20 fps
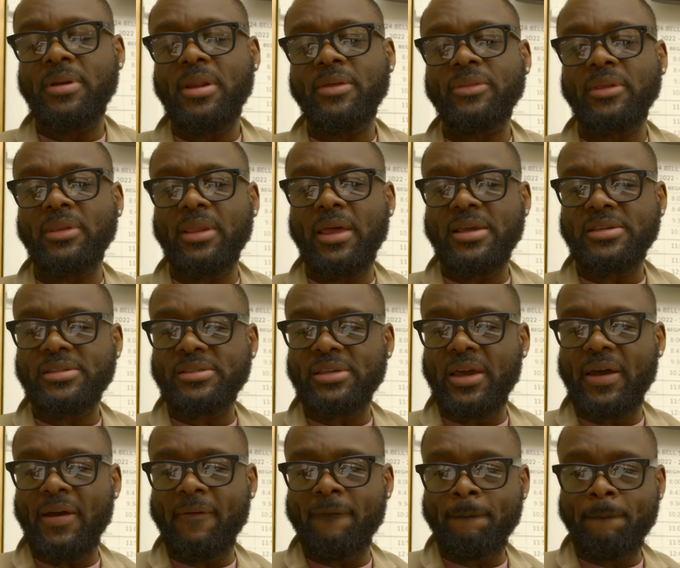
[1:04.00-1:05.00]
nonetheless,
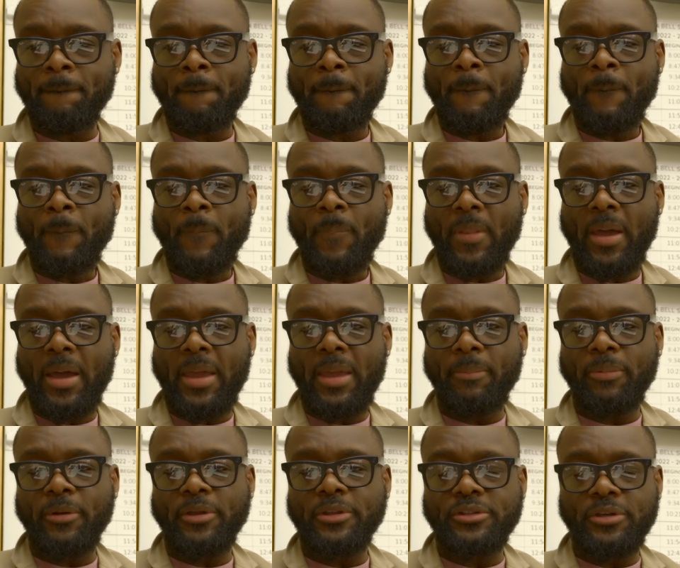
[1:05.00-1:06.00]
I
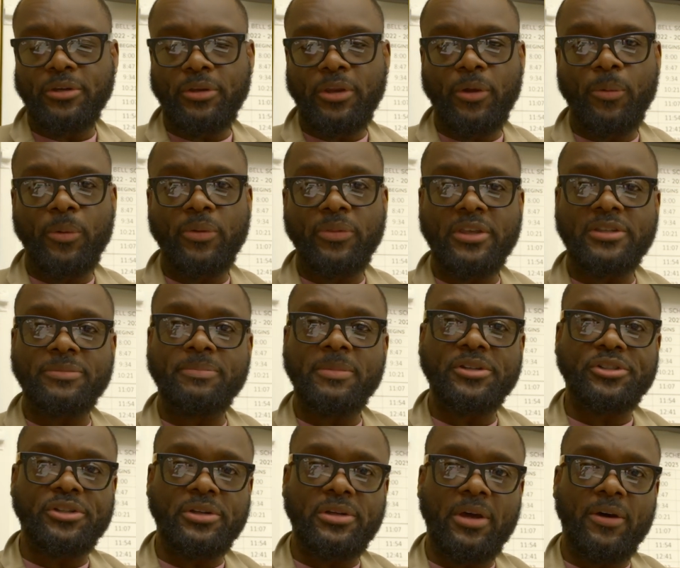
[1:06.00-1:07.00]
am continuing with this
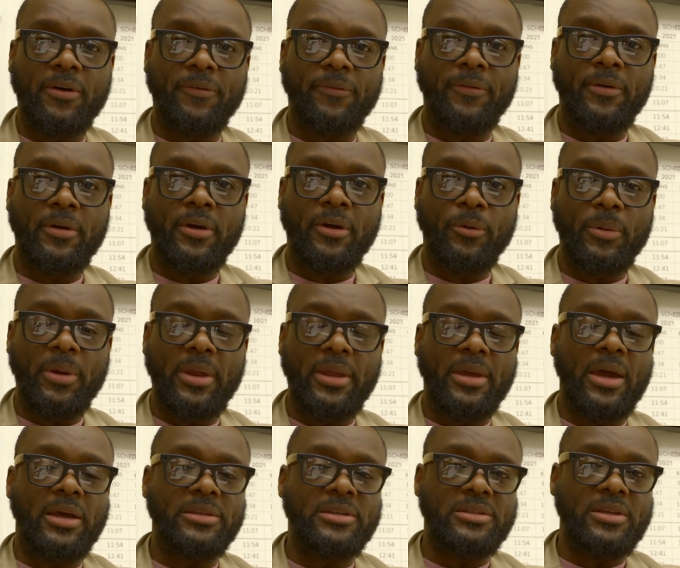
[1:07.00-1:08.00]
mission of creating
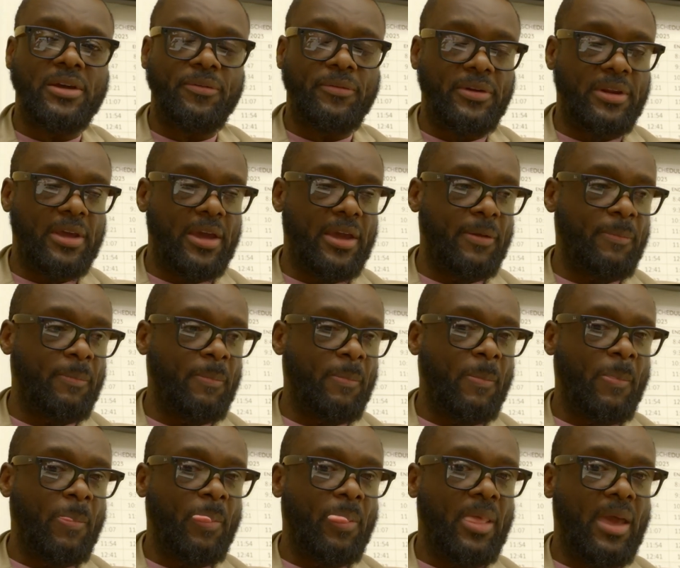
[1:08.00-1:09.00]
content every day.
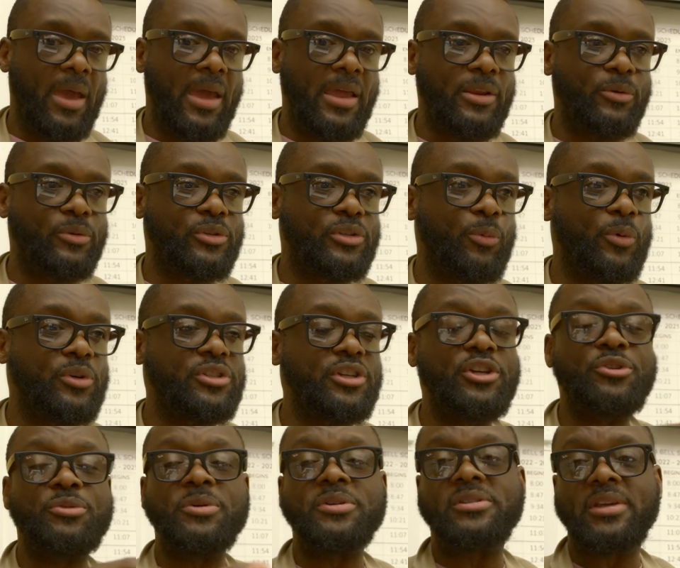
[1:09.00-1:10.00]
And what's
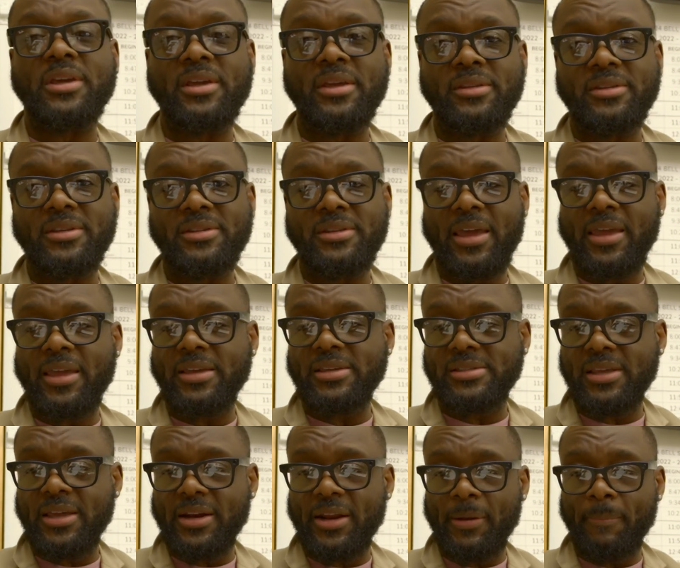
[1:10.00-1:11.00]
interesting today is
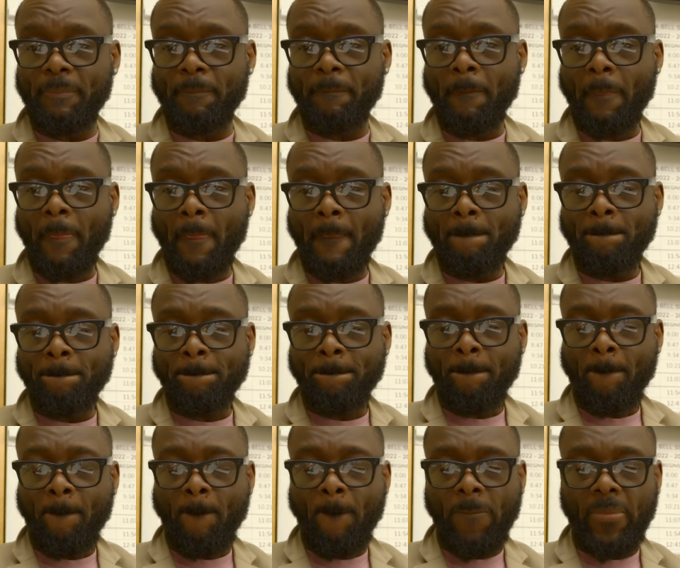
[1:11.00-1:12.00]
that
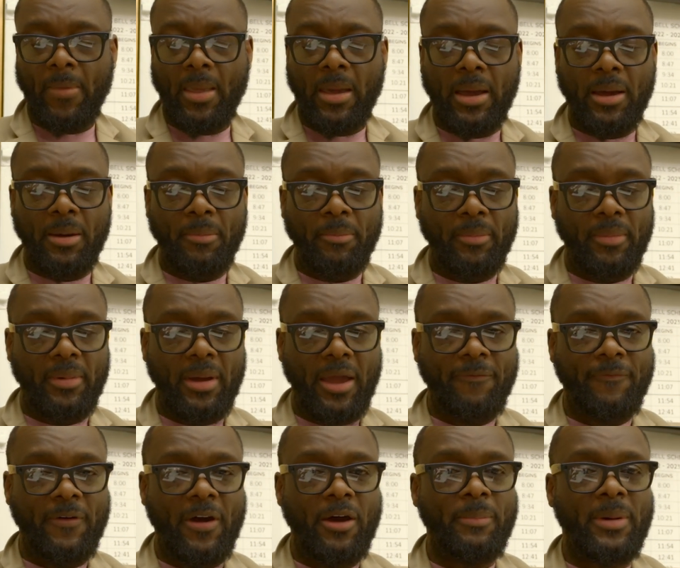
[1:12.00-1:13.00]
I
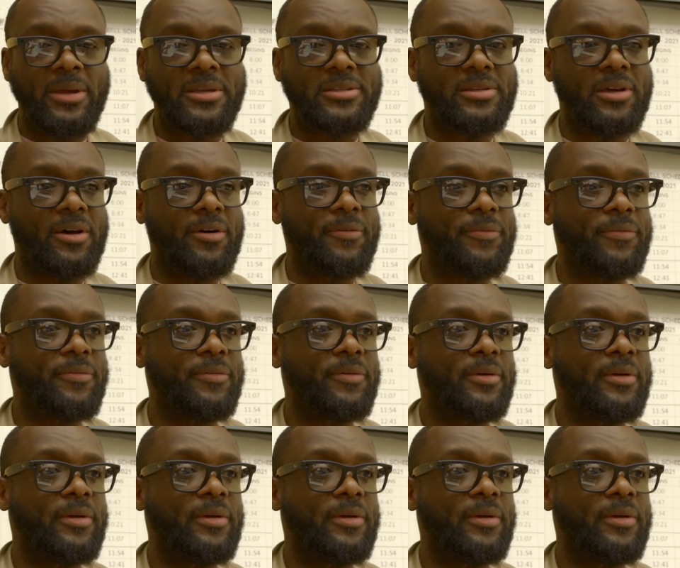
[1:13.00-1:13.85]
found myself